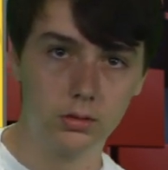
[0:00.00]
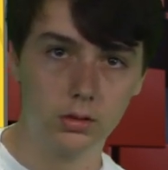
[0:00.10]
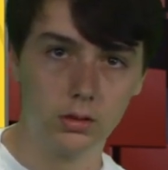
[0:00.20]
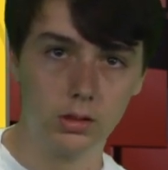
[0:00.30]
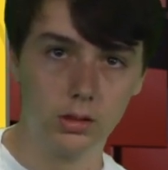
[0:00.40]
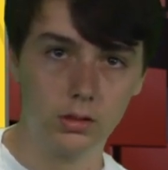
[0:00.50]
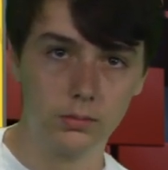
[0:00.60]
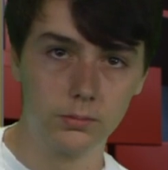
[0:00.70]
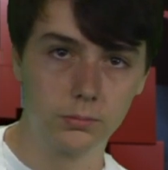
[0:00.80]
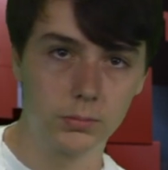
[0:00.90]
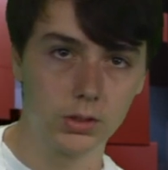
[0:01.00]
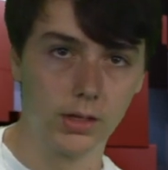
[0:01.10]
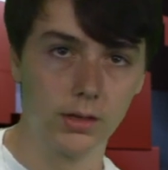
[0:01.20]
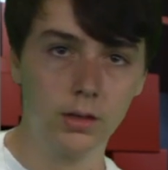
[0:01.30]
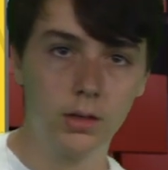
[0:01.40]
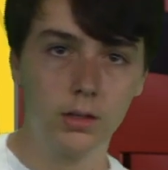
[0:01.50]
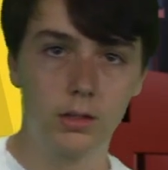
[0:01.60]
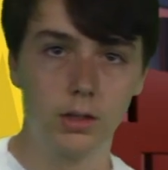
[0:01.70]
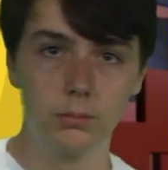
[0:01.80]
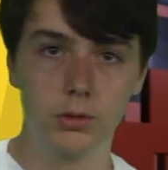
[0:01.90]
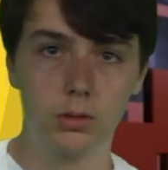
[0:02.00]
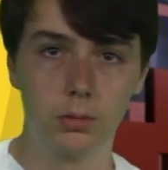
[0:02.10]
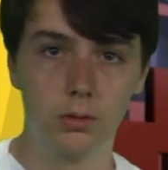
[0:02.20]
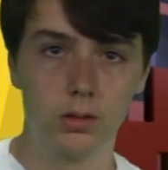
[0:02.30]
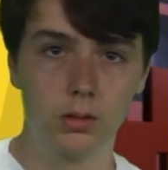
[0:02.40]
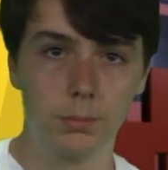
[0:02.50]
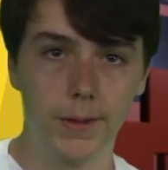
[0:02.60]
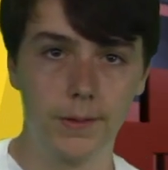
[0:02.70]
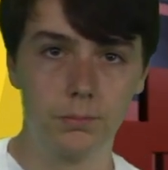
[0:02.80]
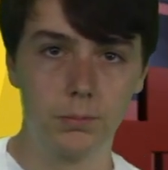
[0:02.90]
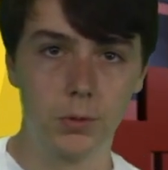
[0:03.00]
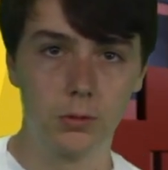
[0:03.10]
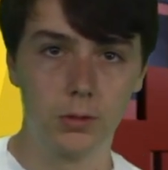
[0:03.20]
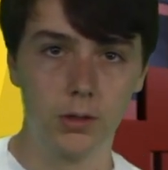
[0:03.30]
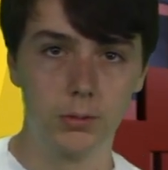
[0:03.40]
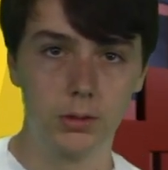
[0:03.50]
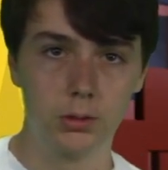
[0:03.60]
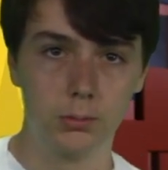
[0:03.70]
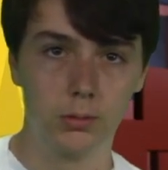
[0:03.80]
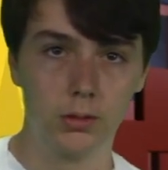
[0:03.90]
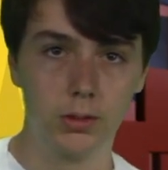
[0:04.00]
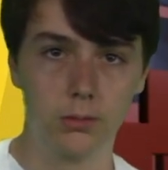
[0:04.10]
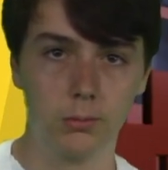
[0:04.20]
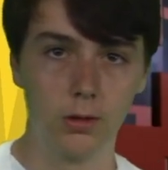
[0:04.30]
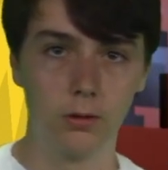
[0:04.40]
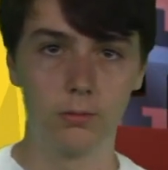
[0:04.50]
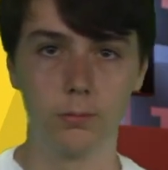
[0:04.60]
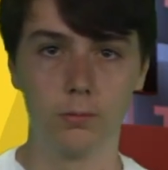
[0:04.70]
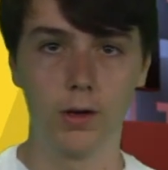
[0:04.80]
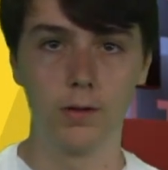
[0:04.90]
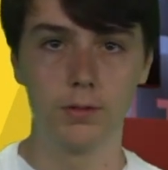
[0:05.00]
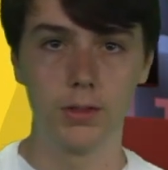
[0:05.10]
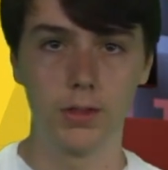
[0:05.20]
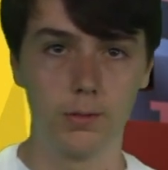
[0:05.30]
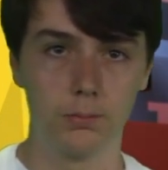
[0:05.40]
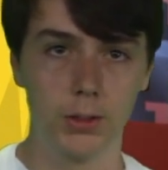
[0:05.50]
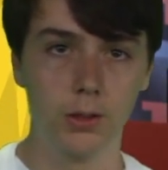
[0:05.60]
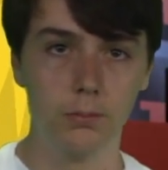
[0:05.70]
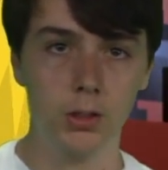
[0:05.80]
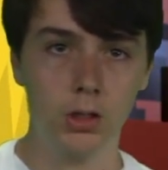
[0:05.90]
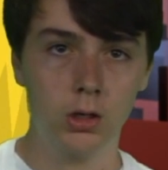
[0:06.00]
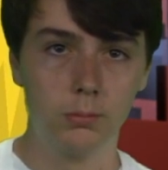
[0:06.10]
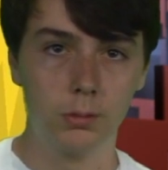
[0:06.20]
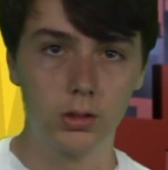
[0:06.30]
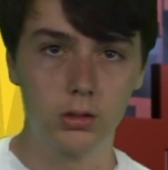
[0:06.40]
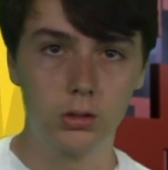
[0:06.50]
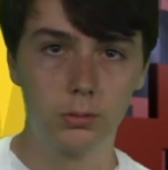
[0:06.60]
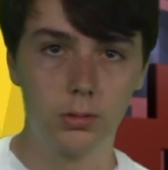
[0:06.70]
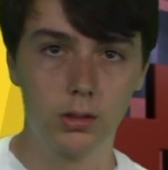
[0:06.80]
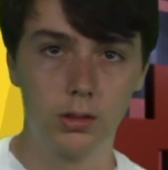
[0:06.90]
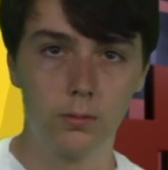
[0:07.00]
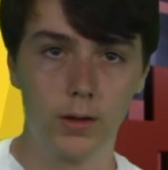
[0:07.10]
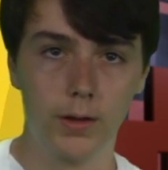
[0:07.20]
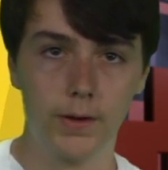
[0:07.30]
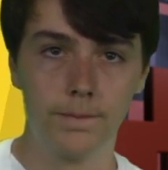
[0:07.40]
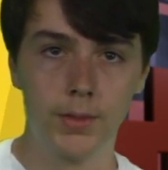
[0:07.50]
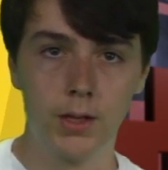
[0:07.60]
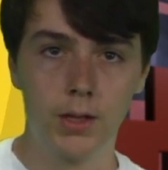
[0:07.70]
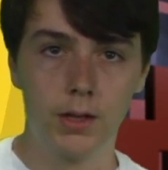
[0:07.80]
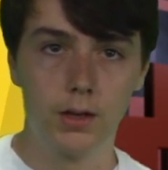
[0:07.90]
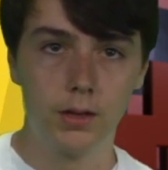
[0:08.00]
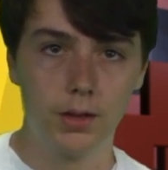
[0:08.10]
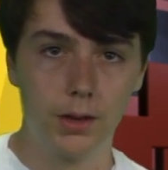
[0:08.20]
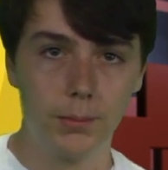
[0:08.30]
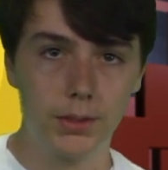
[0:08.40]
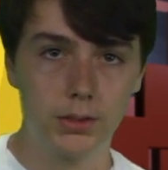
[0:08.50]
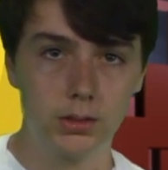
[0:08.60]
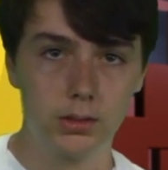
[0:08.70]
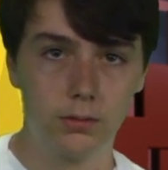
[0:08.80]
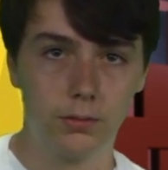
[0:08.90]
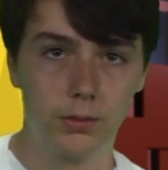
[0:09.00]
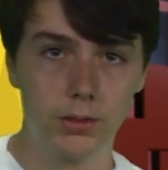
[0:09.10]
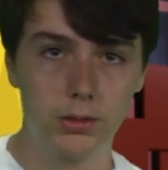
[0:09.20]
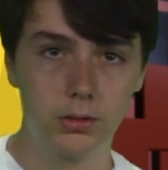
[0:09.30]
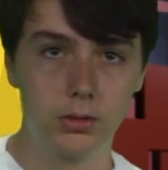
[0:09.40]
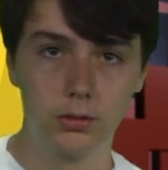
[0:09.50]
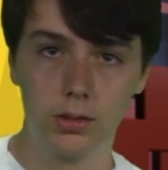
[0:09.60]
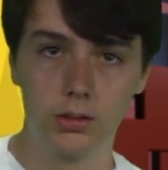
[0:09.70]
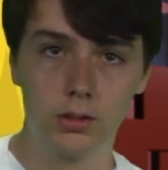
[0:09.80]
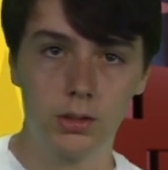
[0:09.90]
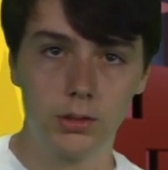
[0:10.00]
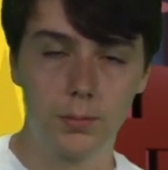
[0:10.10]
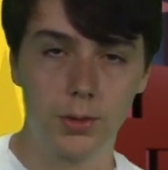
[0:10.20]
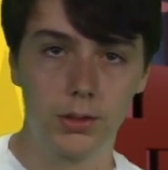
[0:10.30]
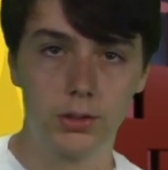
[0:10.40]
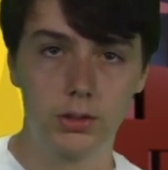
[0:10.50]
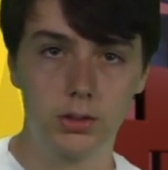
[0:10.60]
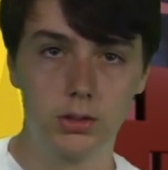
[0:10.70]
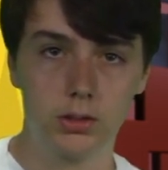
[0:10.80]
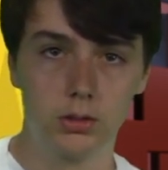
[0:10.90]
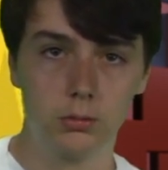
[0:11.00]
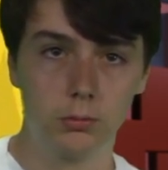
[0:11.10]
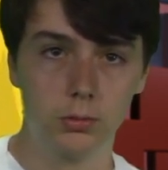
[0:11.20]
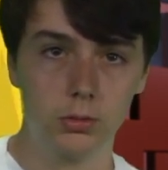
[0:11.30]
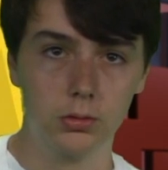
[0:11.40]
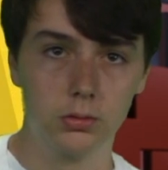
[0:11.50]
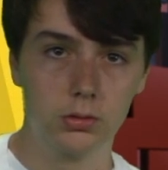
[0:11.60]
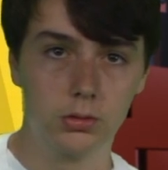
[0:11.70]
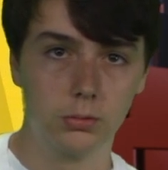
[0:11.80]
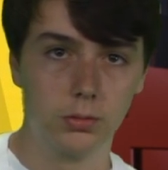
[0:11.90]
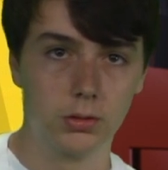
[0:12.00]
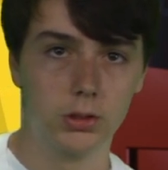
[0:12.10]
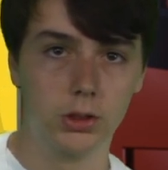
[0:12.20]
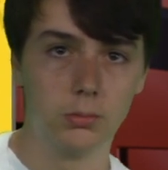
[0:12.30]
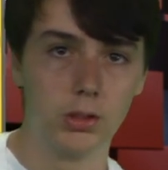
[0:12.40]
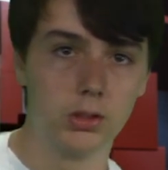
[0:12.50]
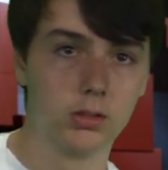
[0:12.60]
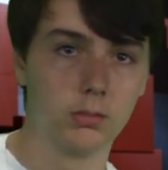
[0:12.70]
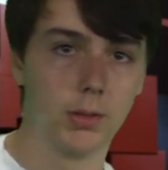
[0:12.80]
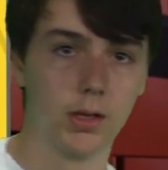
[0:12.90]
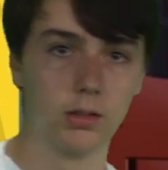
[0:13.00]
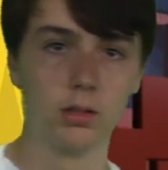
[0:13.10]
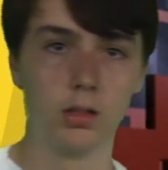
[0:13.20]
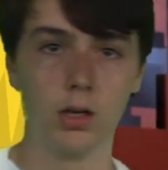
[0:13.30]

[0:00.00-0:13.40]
Uh, yeah, come support the band program at Chipotle tomorrow from 5 to 9 p.m. Bring a Chipotle flyer that mentions the fundraiser so that your purchases will support the GMHS band.